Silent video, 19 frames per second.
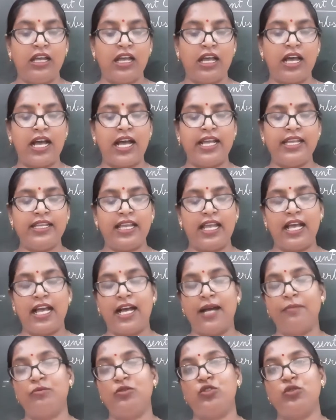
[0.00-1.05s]
I
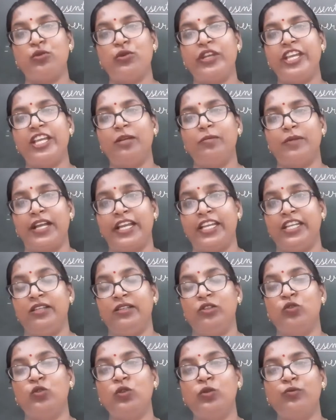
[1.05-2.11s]
am doing my
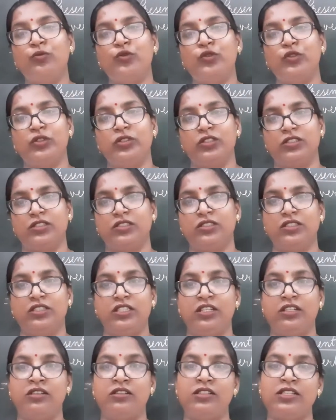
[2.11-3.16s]
homework.
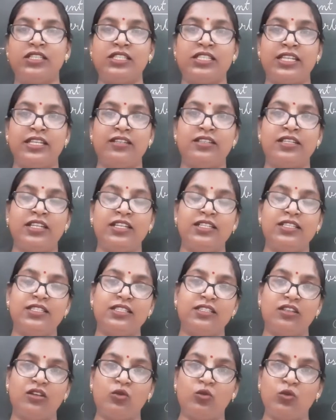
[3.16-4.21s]
In this sentence,
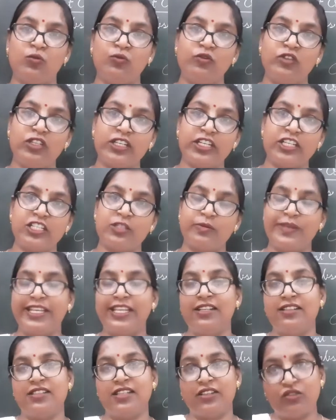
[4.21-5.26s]
the homework is
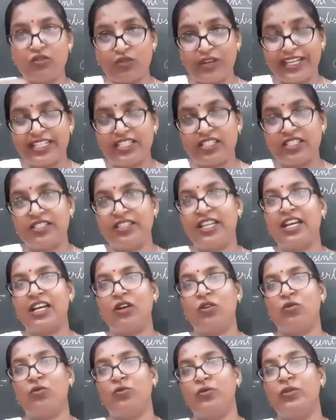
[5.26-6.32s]
being done right
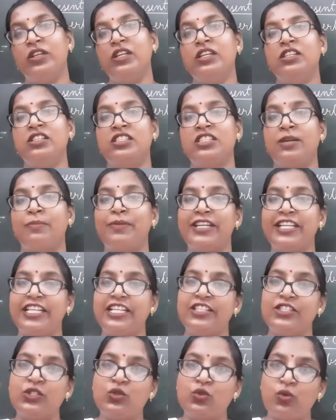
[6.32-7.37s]
now. Somebody
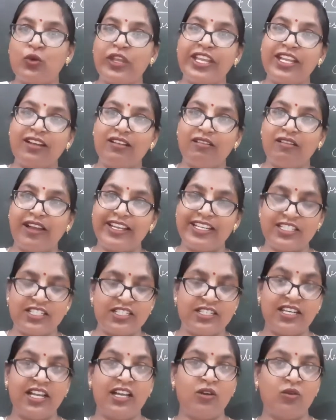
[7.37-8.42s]
is doing right
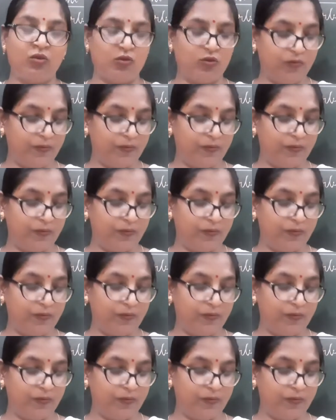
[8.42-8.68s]
now.